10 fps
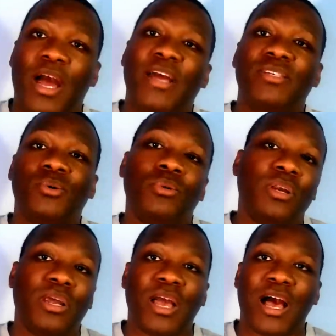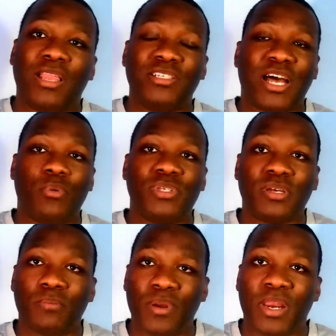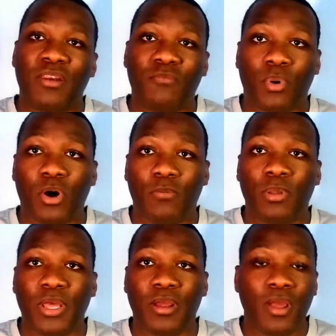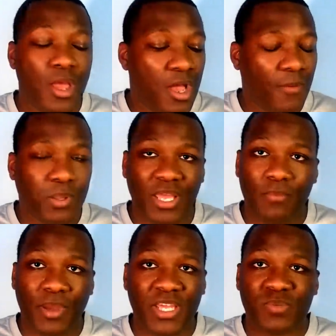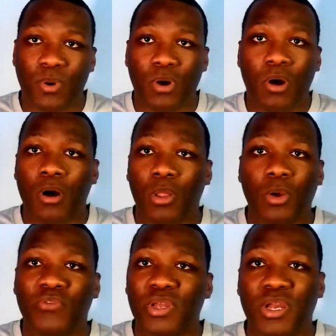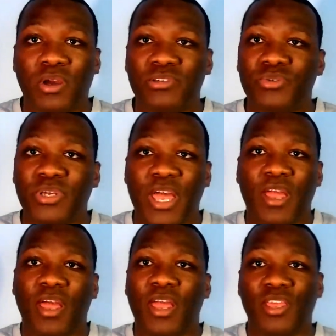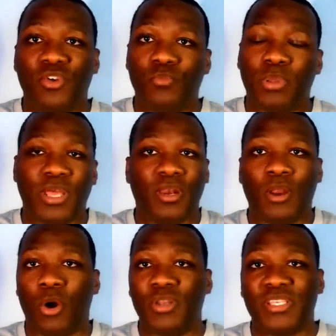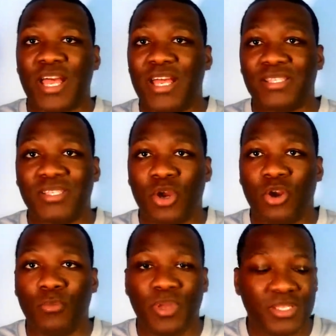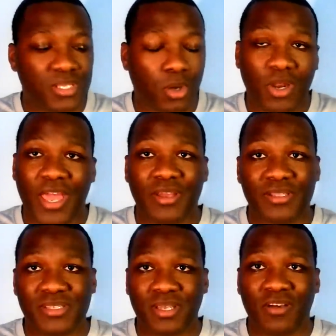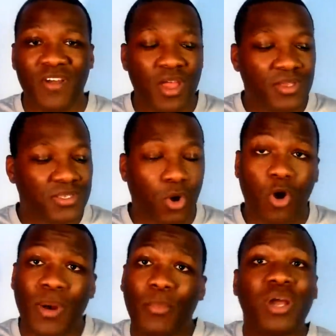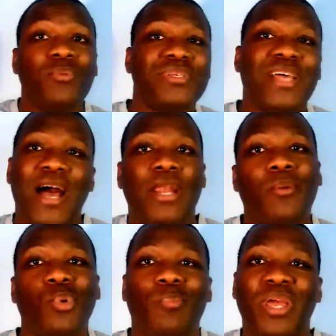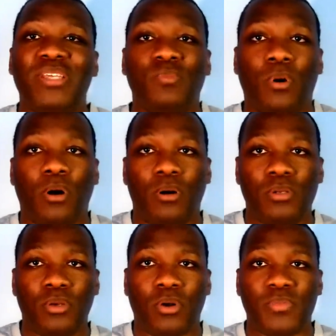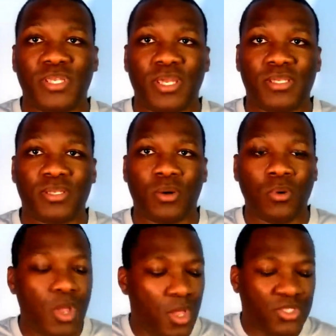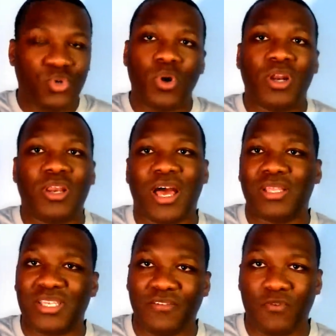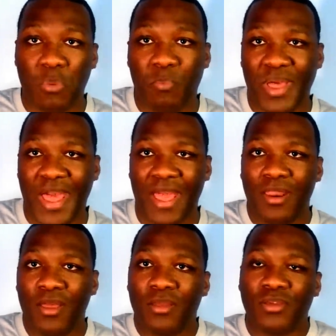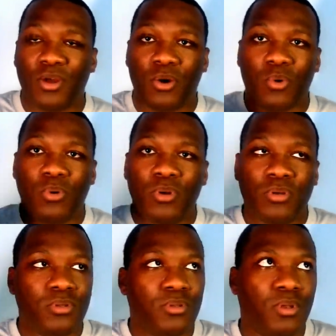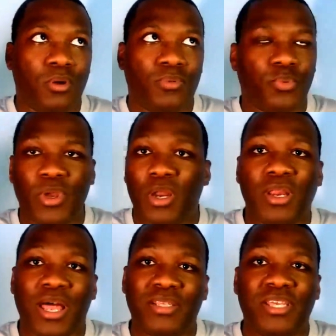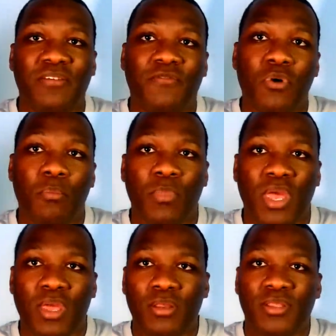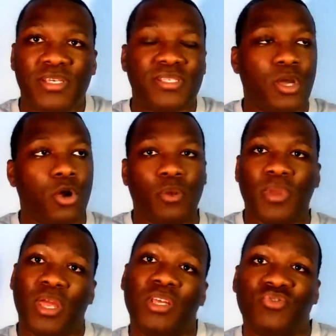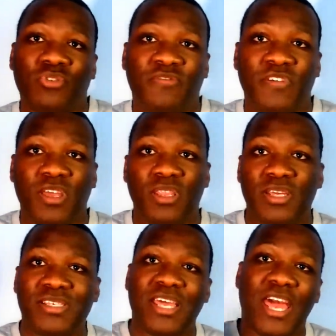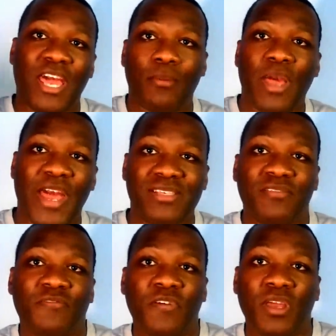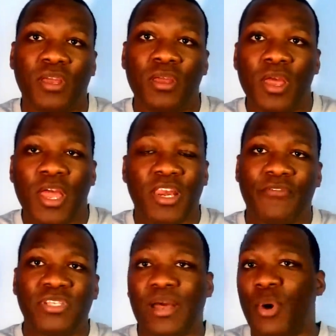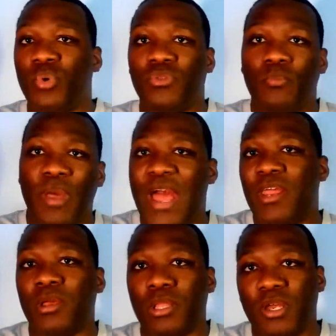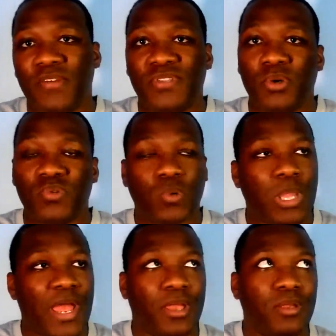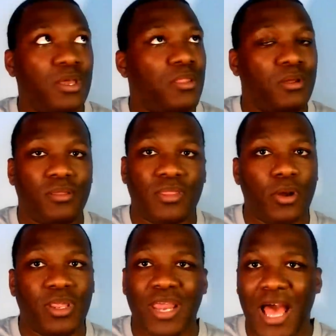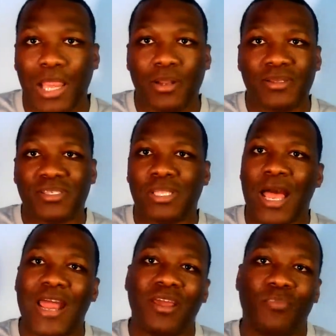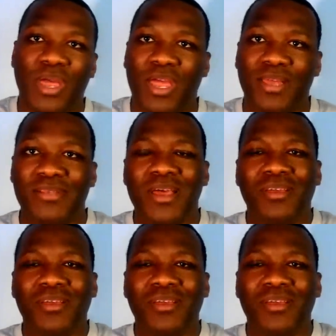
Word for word: In high school and in college, I was a competitive ball player. I played baseball all over the country, AAU, played in all these kinds of tournaments and all that good stuff. So all my money was tied up with baseball. You know what I'm saying? So $200 here for a bat, you know, you know, $300 here for a mitt, this tournament entry fee, this camp has a fee, and every time I went through batting gloves, those were like another $30, sliding pants,